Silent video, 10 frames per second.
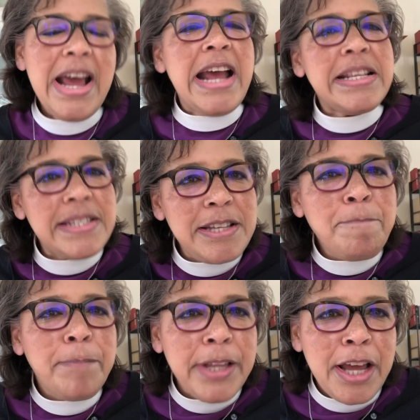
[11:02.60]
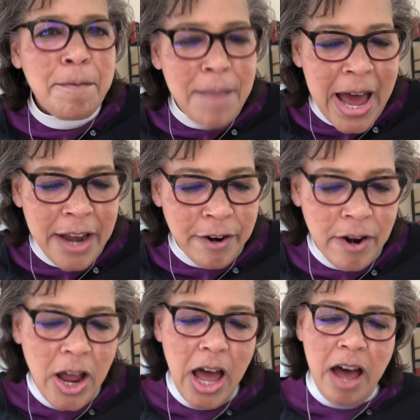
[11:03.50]
It's simply a matter
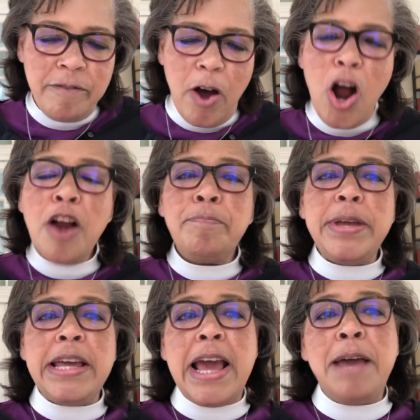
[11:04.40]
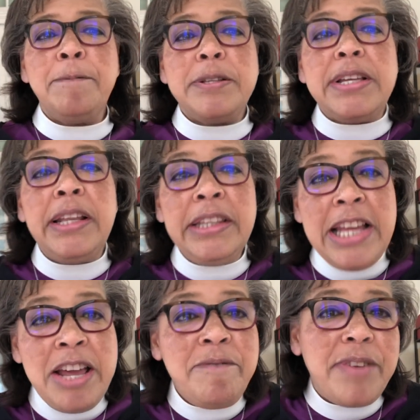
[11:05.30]
of our being able to
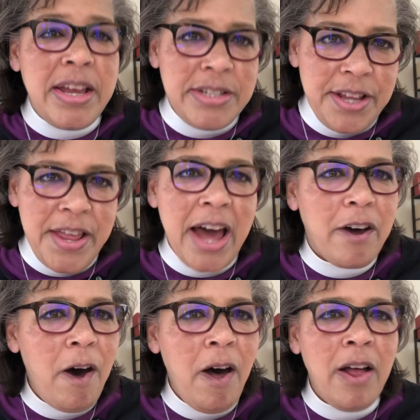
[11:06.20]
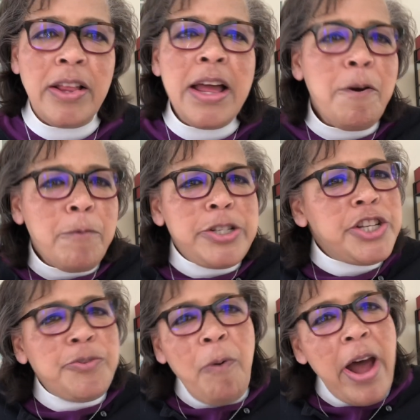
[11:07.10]
live into that call, which
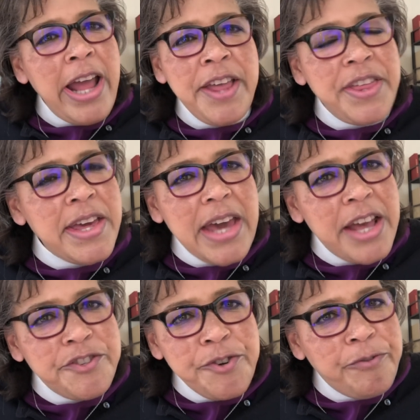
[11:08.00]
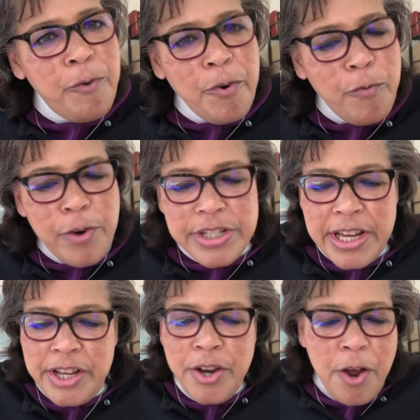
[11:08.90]
is why I think Esther
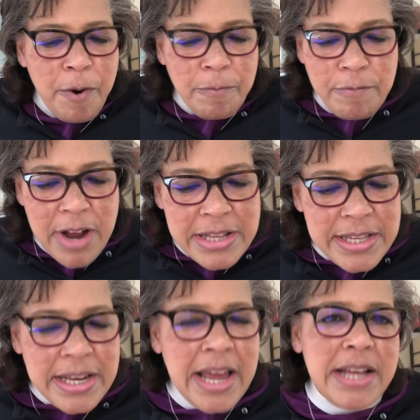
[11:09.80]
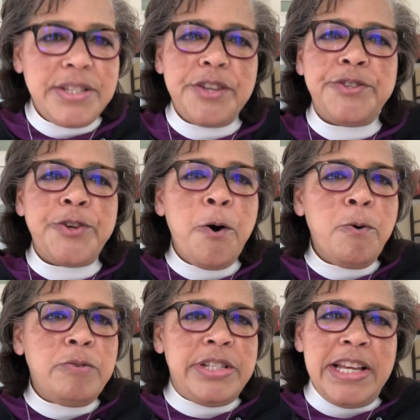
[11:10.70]
4:14 resonates
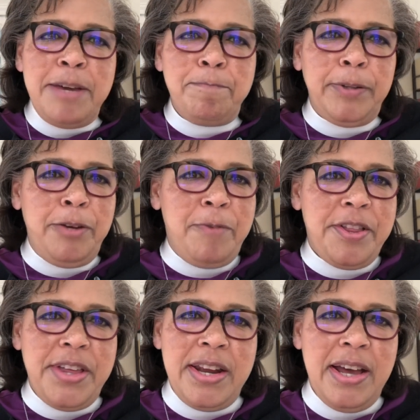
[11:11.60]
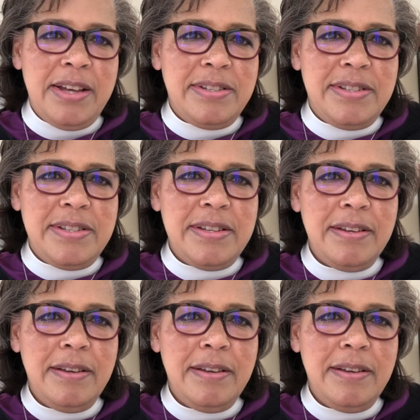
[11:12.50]
so deeply within us.